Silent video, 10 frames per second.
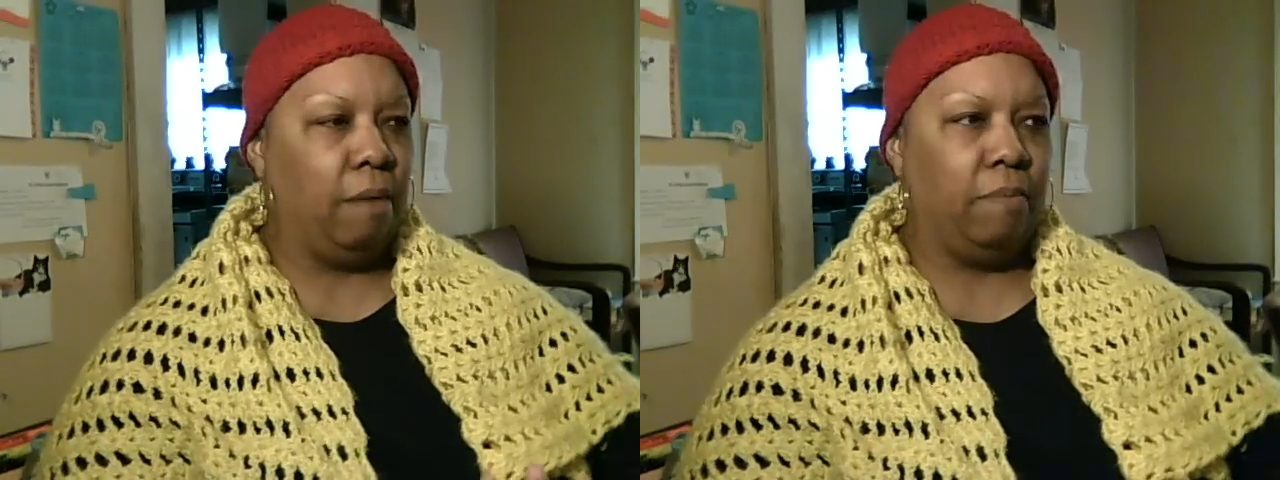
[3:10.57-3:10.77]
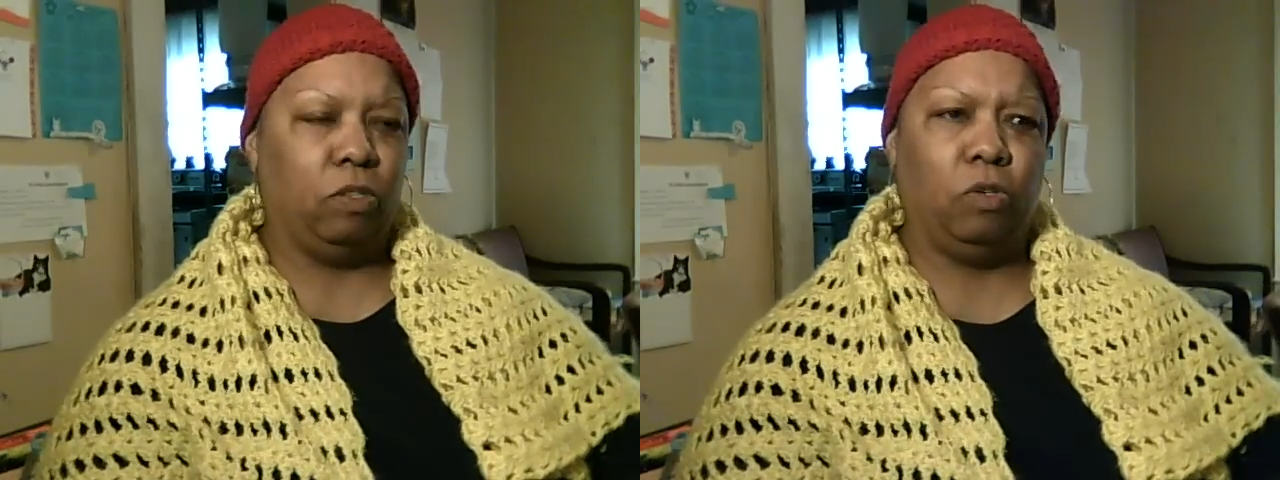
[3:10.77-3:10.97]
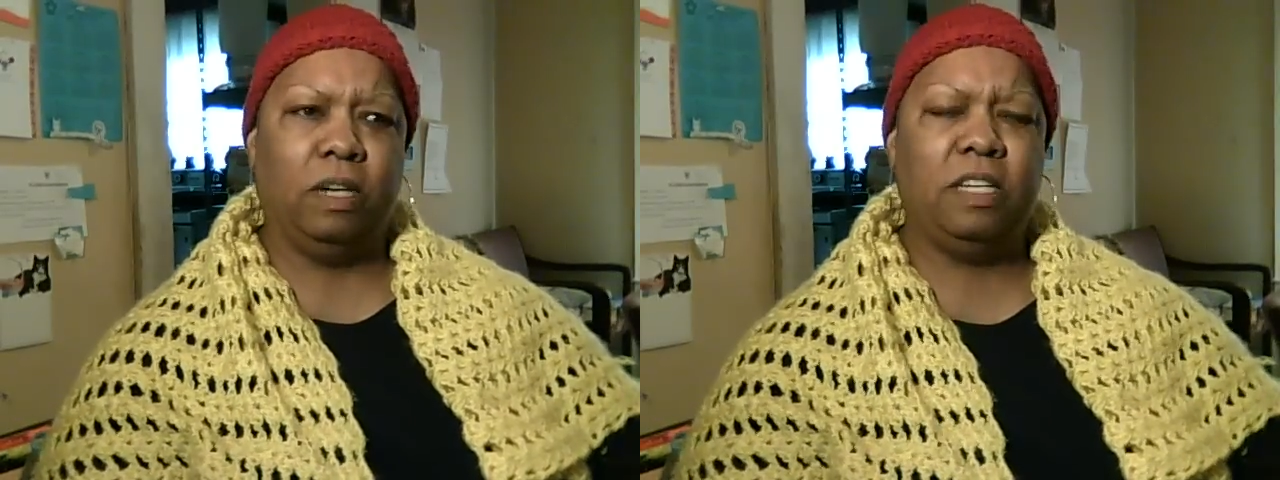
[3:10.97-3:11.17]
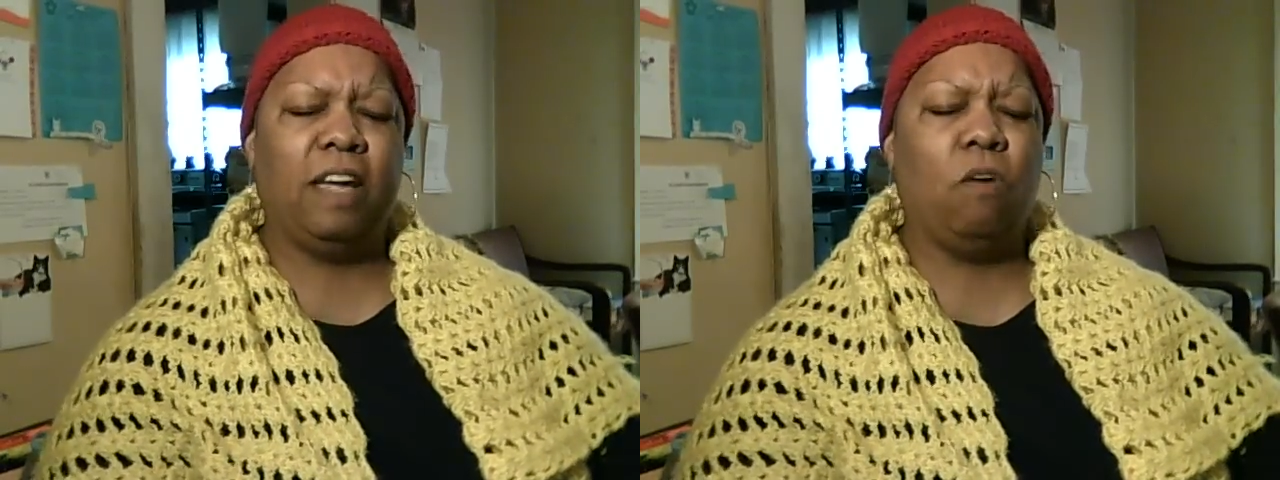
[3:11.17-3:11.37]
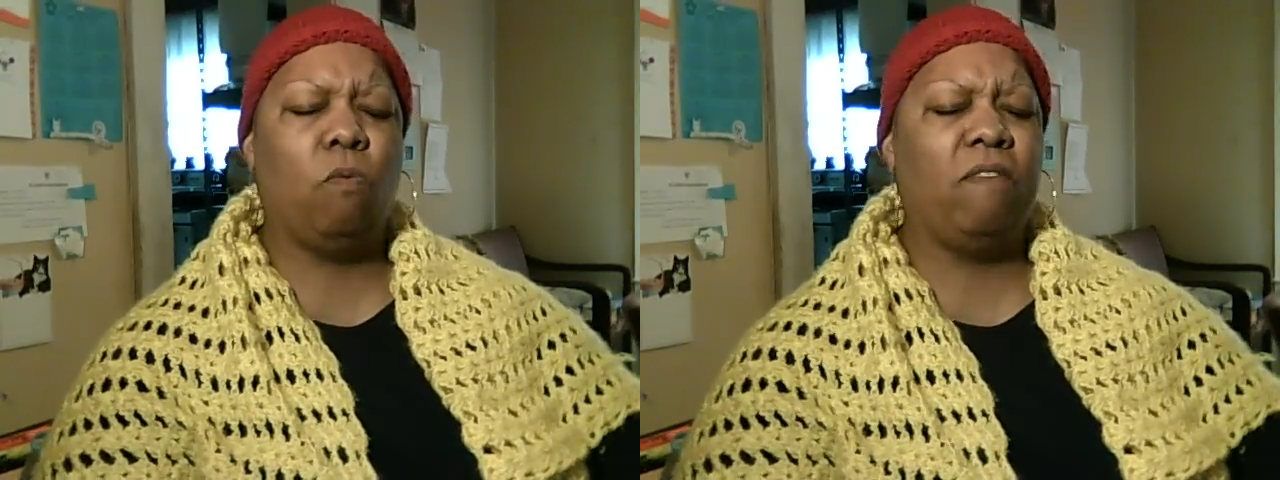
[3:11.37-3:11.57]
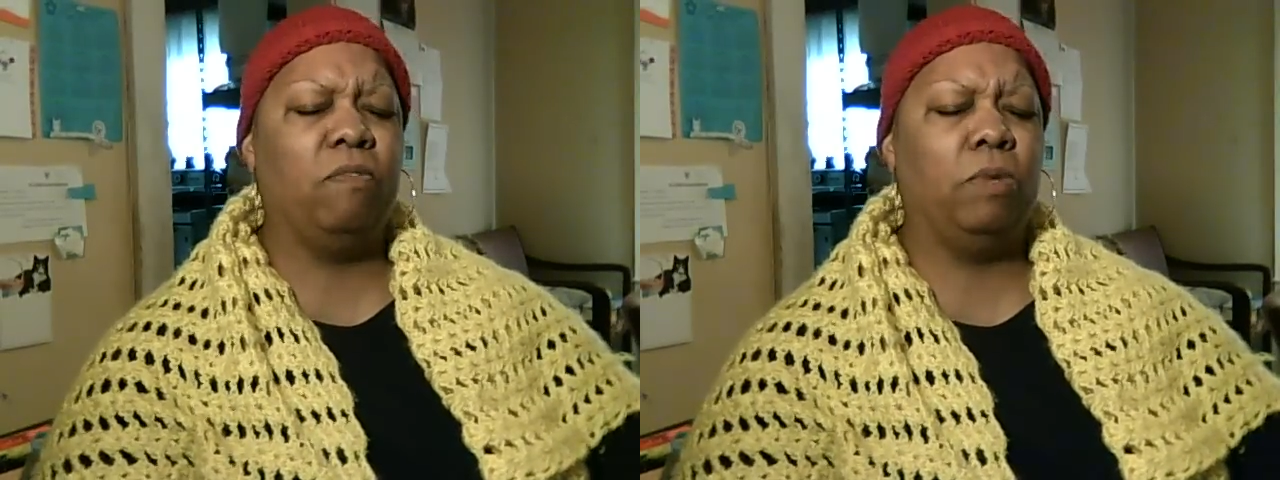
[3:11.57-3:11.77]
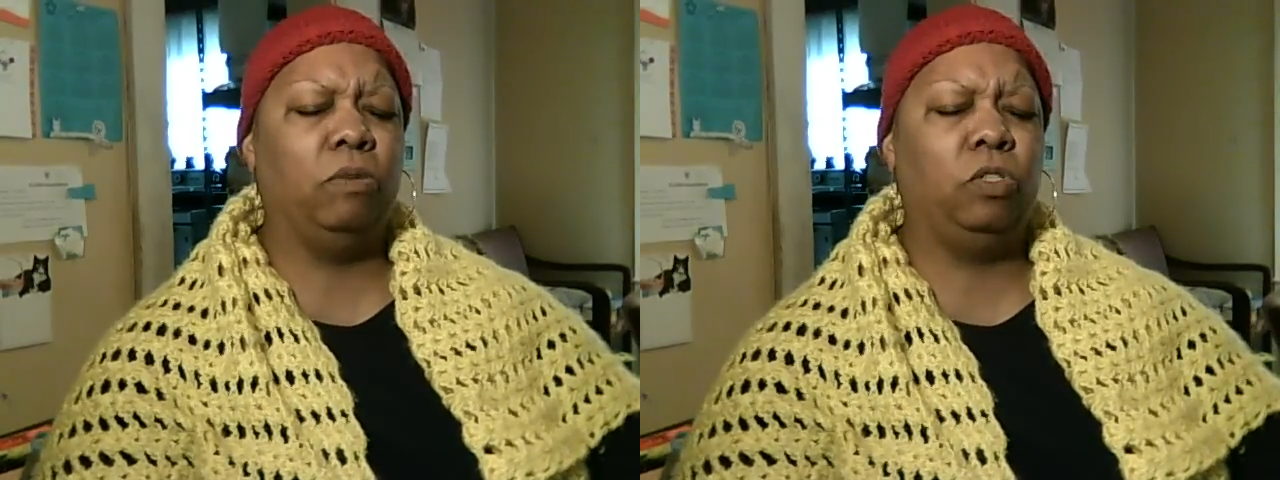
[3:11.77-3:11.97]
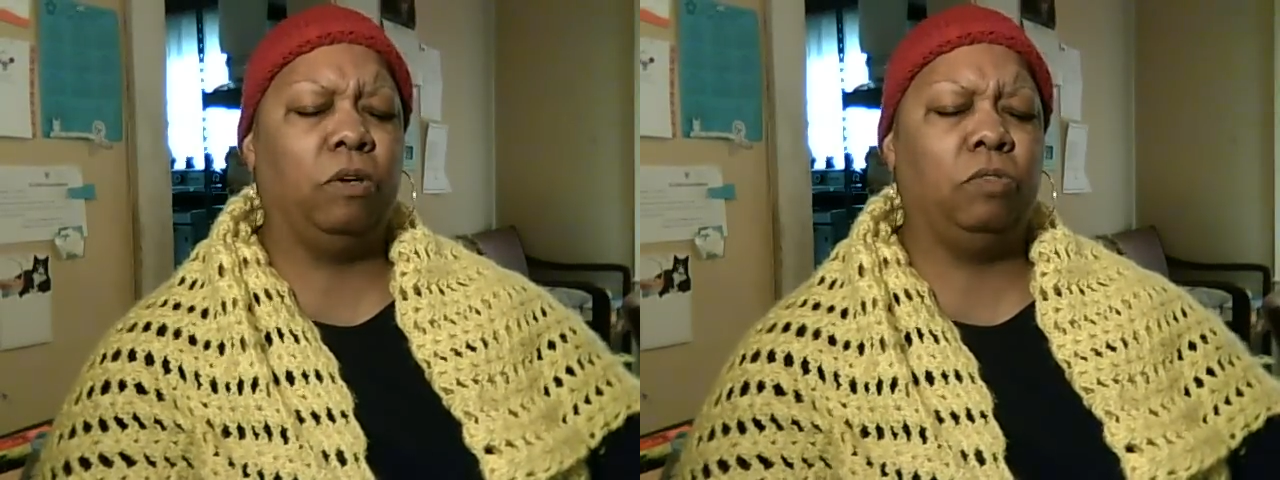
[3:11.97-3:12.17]
I'm not trying to take away from no
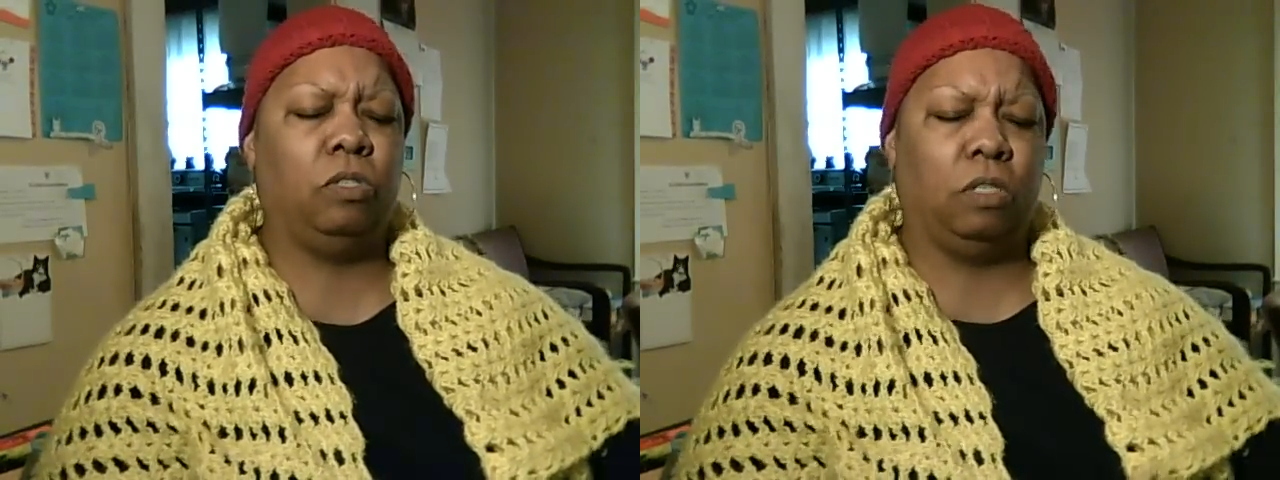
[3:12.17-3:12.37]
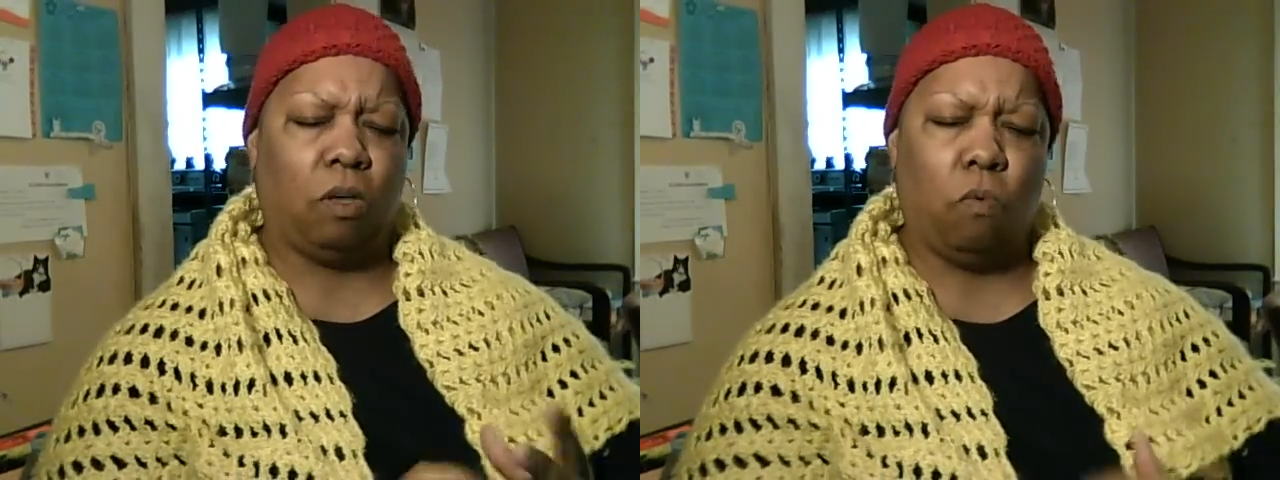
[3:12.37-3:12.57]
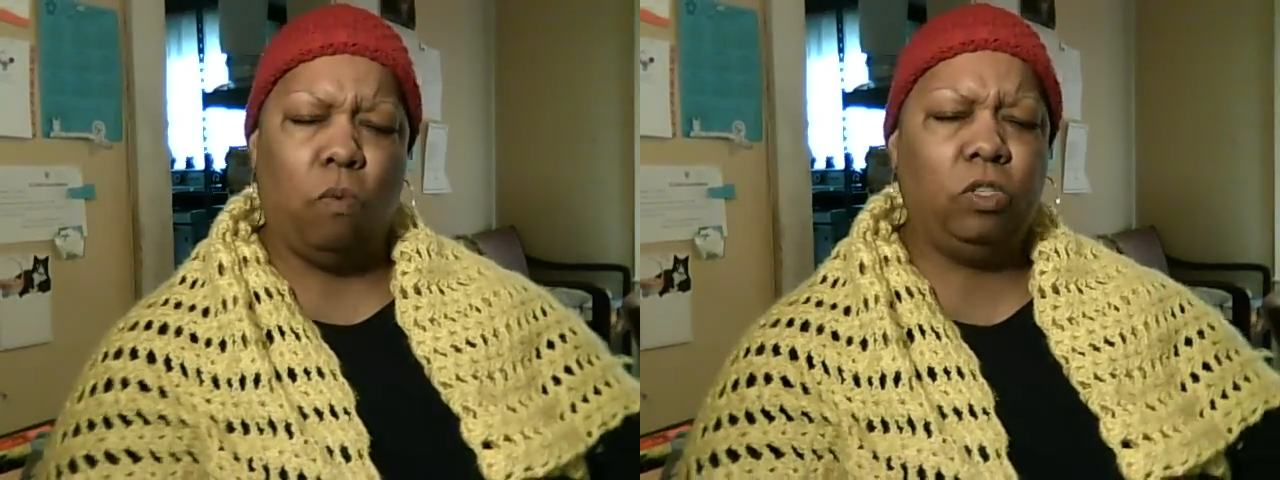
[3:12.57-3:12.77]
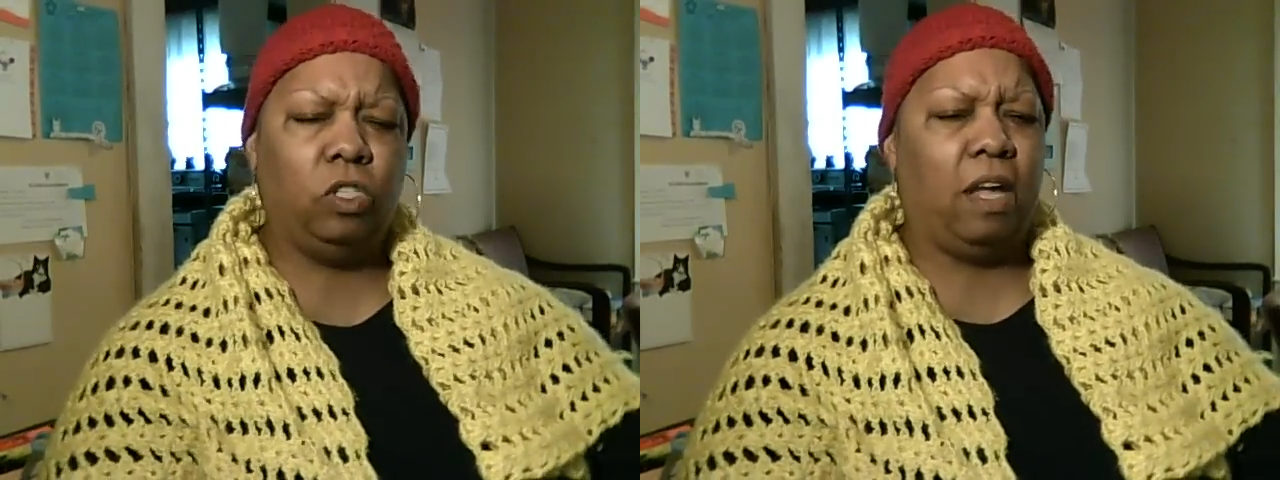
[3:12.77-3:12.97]
churches because I want